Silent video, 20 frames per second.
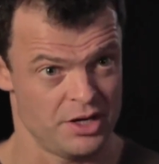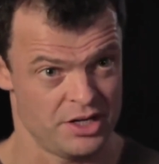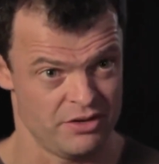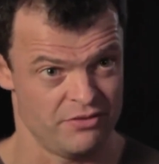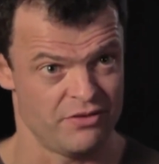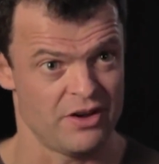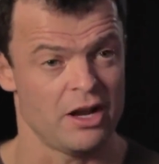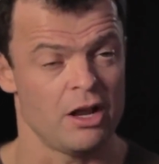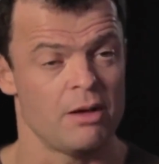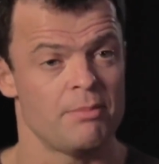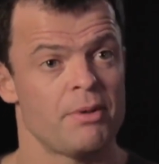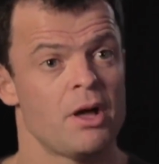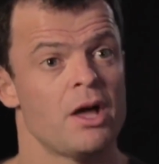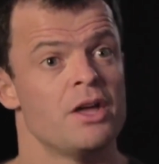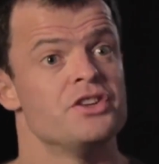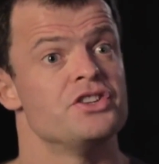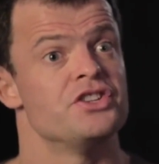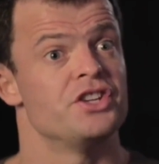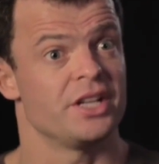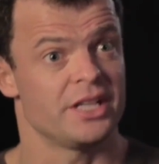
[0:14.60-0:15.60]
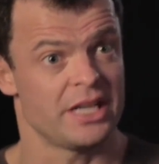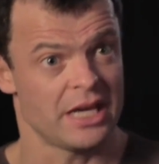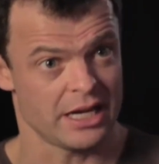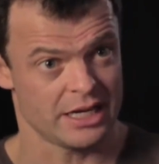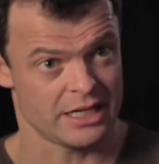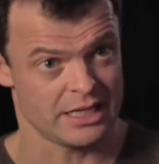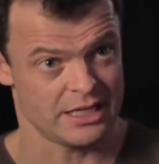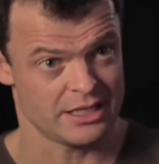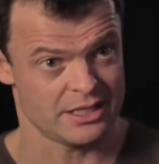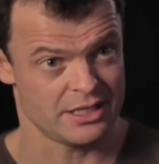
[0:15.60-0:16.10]
develop to
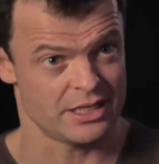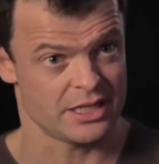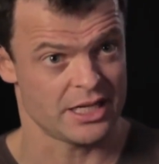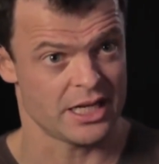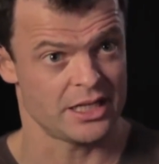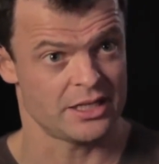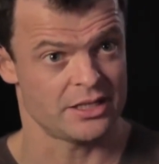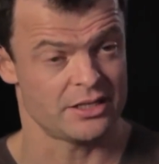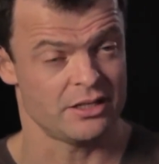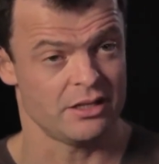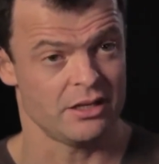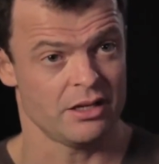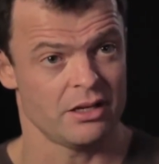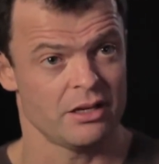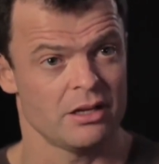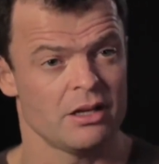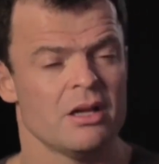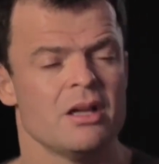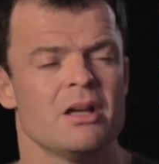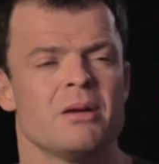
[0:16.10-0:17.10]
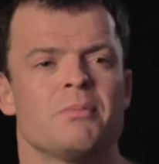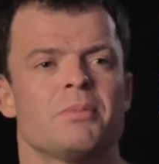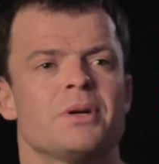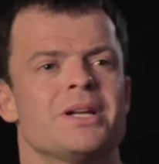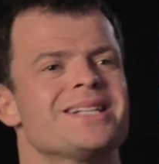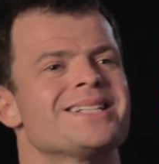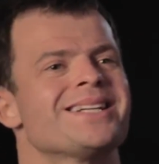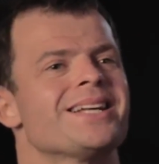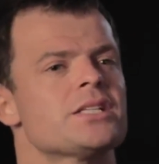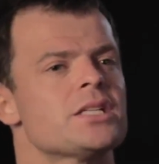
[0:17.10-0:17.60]
get testis cancer, but
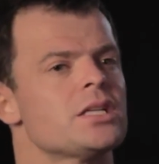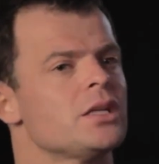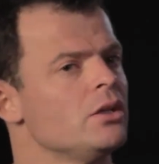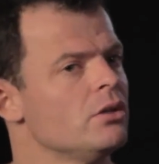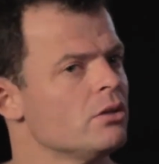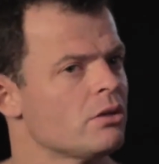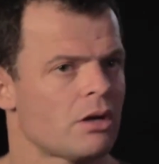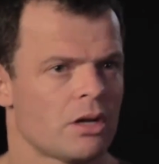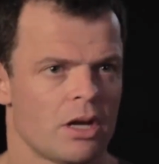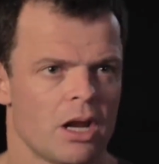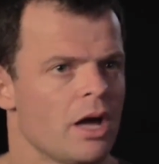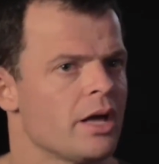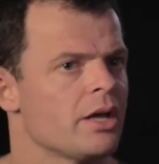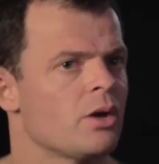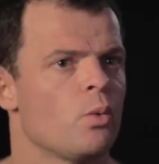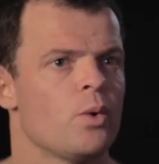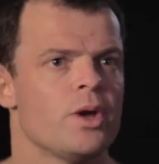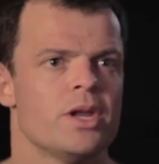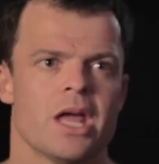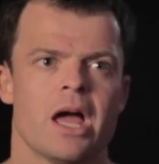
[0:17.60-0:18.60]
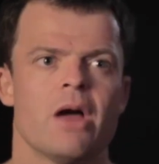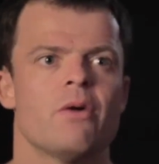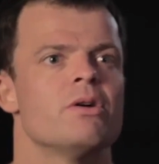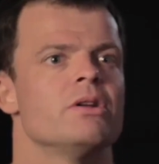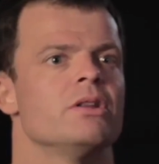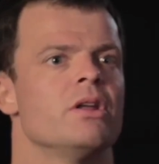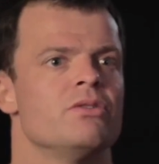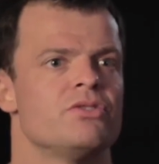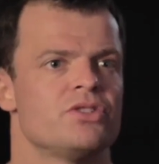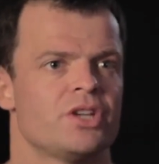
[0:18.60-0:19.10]
it doesn't look like we
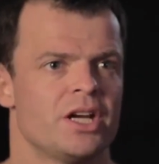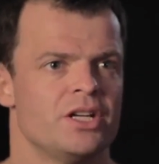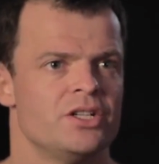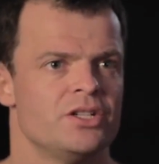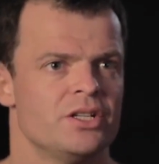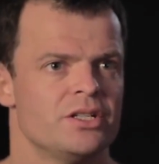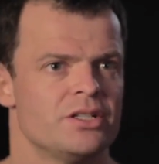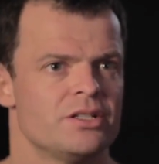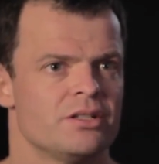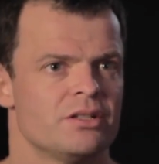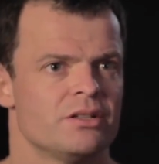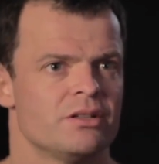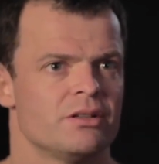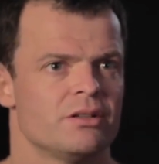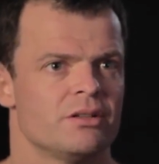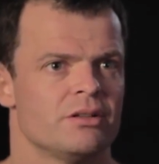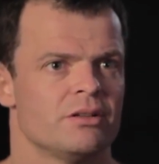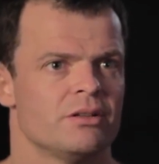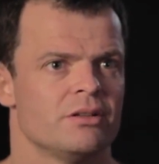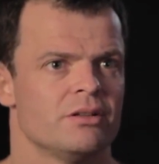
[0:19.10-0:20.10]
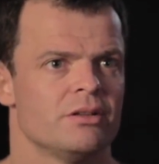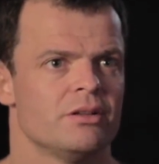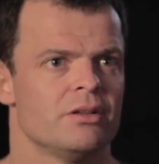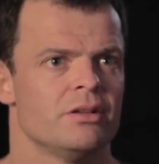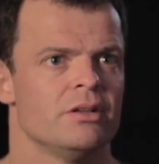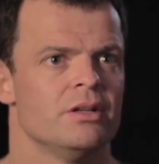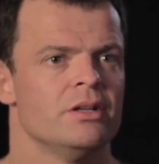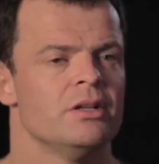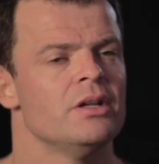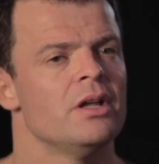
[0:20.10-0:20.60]
inherit those changes.
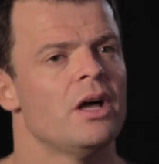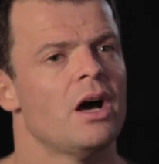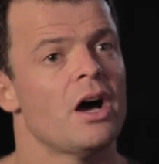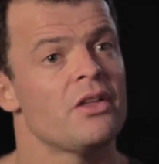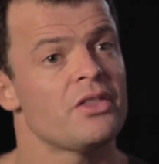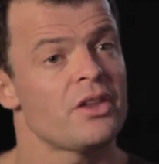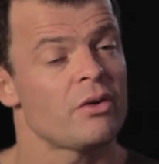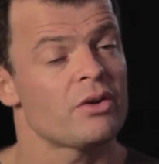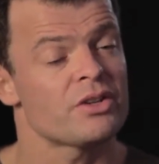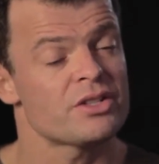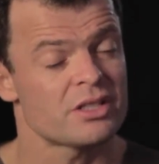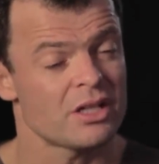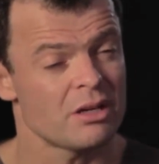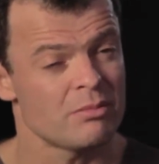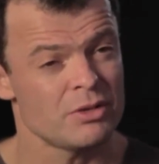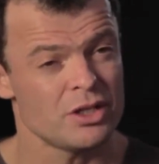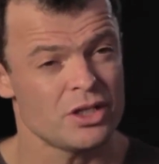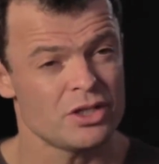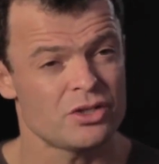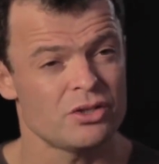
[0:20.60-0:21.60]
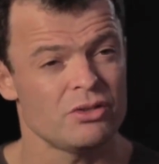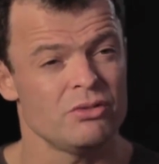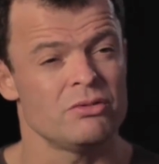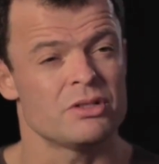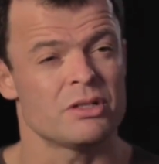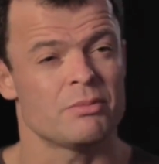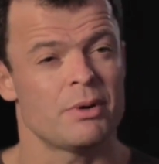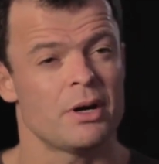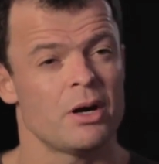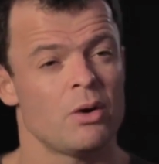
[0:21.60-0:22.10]
And there are some
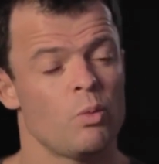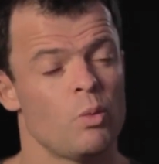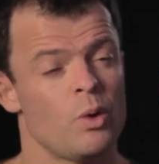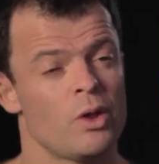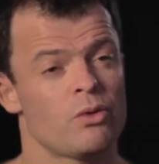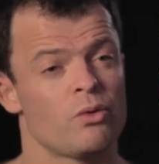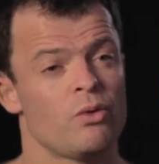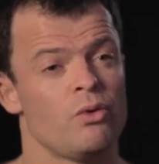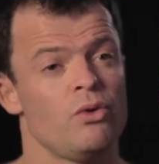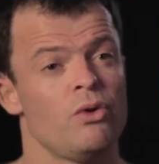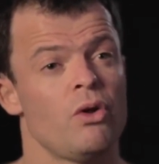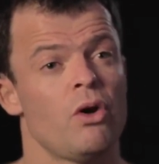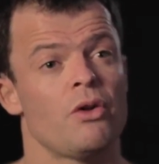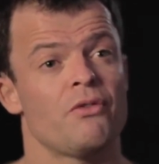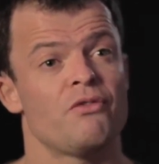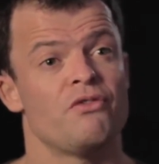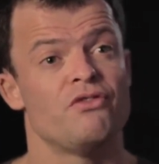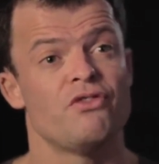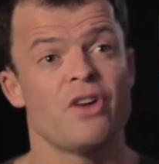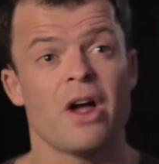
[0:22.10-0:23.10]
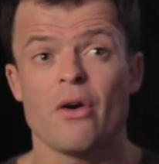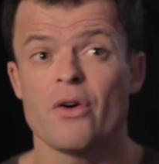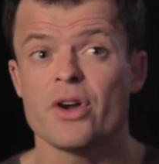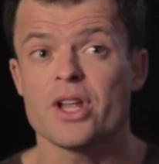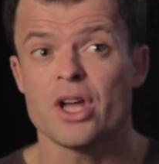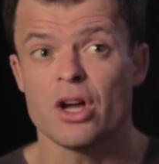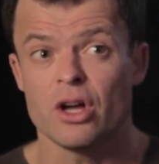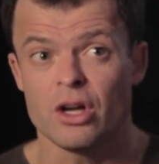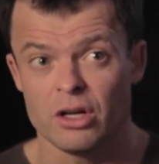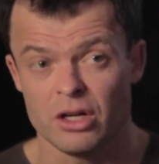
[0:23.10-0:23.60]
issues about whether or not
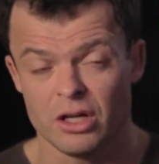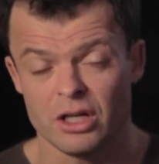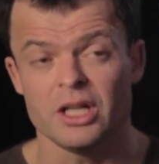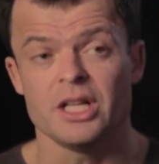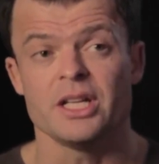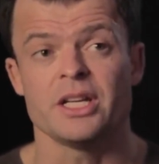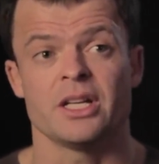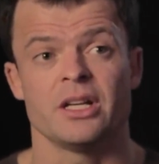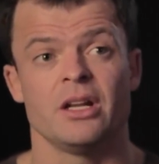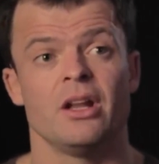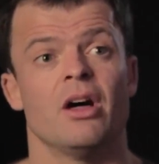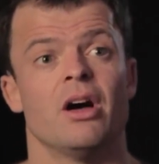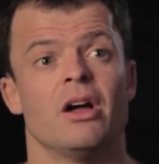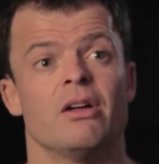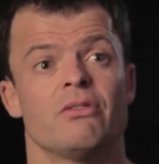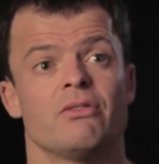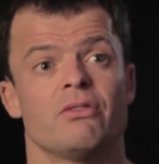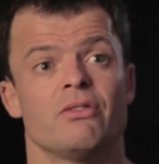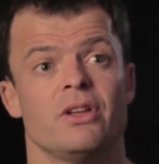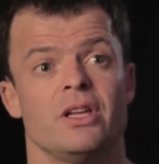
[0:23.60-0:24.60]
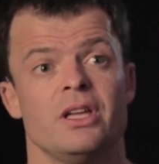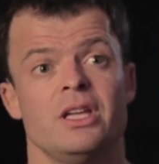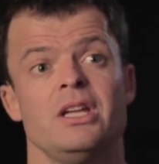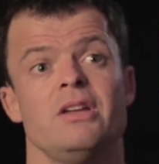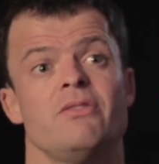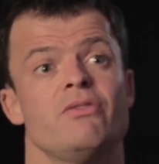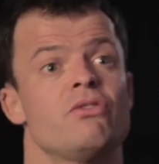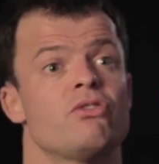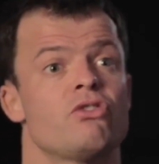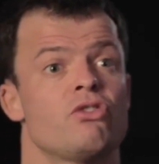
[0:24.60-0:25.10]
very early in life,
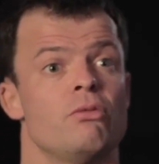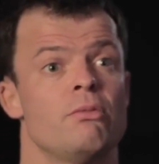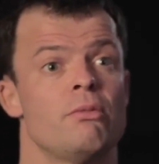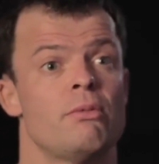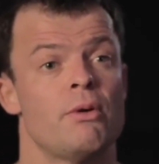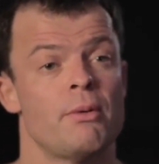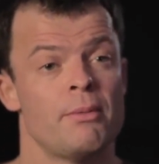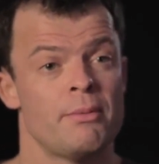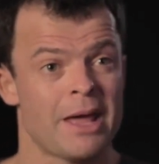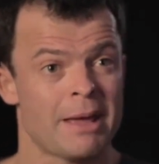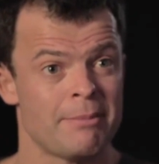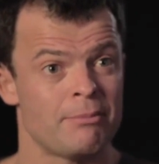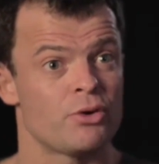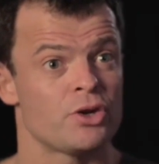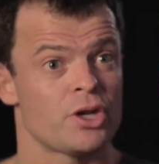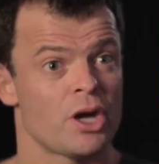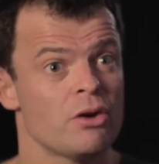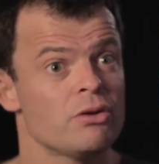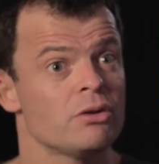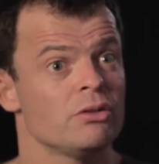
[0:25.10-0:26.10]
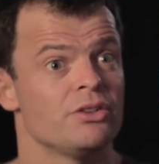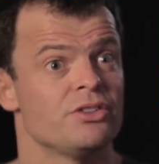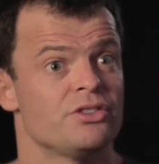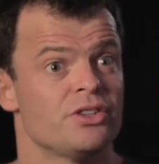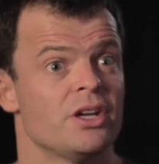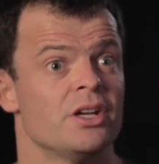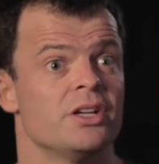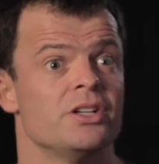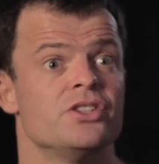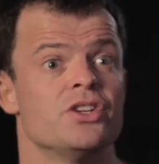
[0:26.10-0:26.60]
even from an embryonal
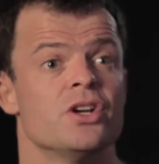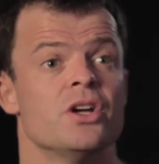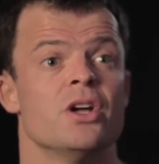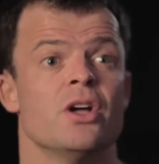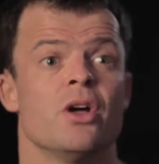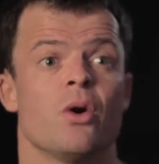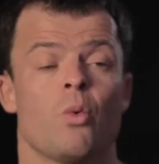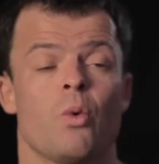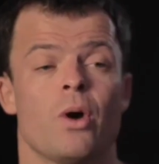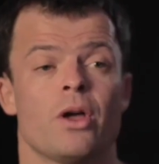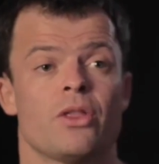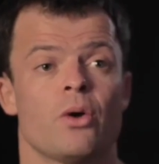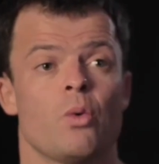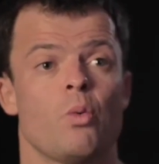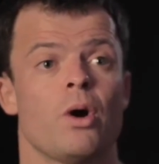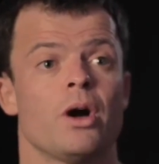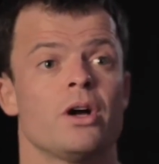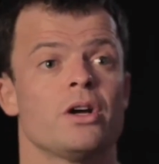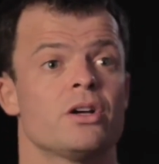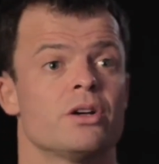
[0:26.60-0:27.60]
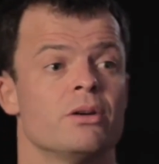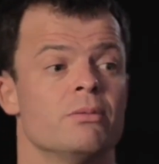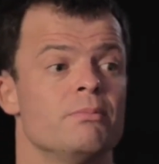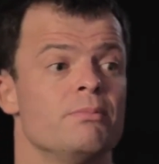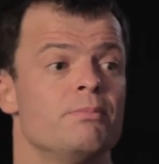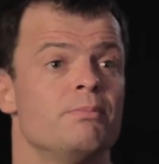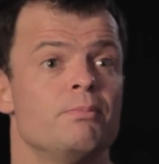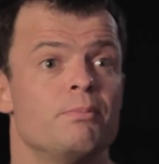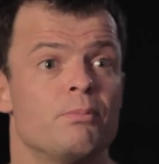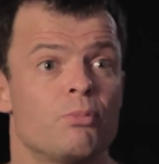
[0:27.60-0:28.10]
stage, whether one
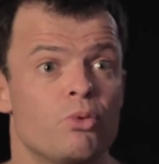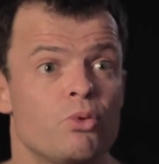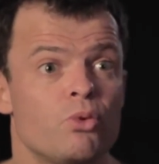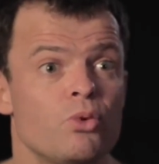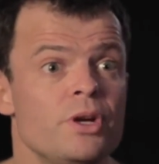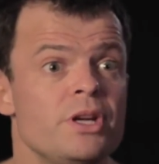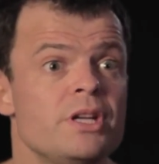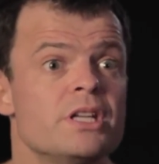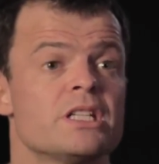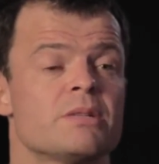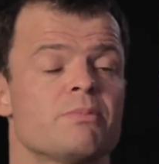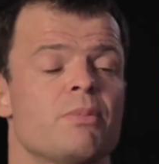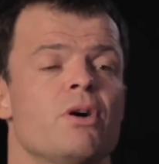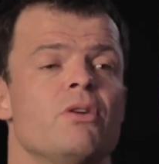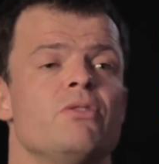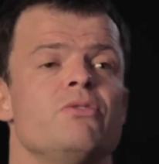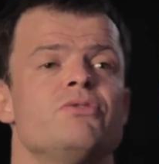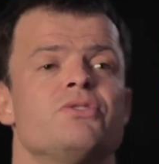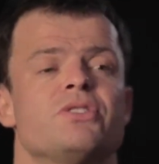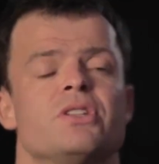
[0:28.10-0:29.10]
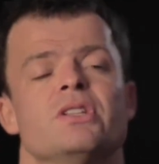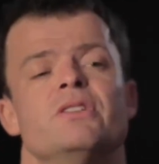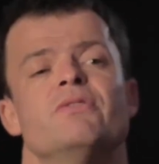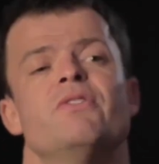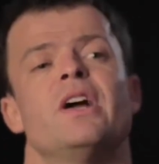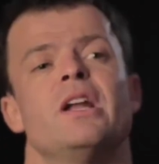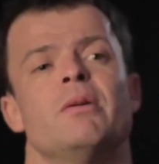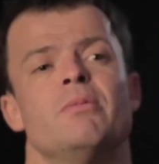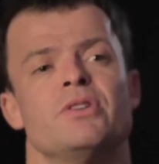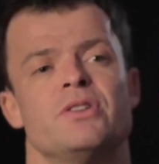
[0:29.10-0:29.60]
can predisposed to the
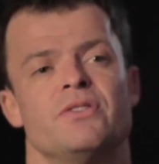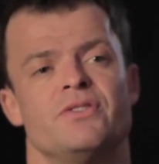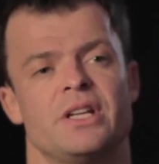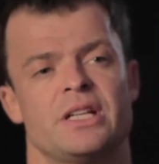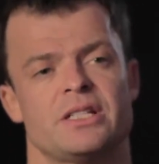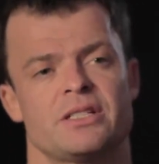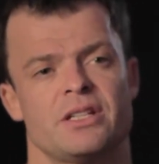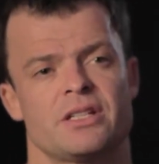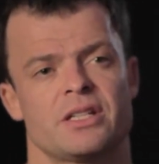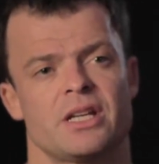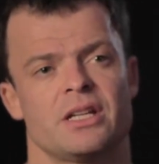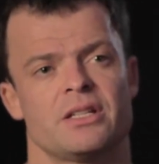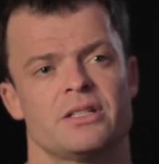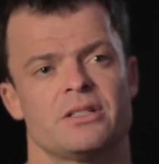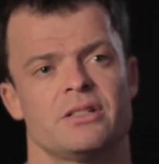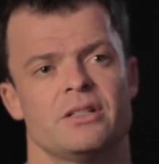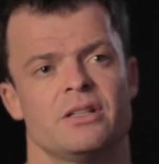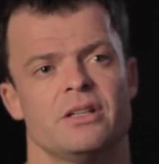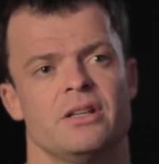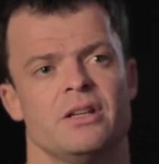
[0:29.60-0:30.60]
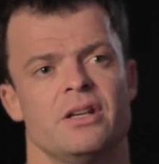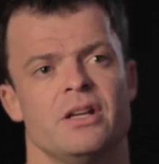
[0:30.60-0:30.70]
development of testis cancer.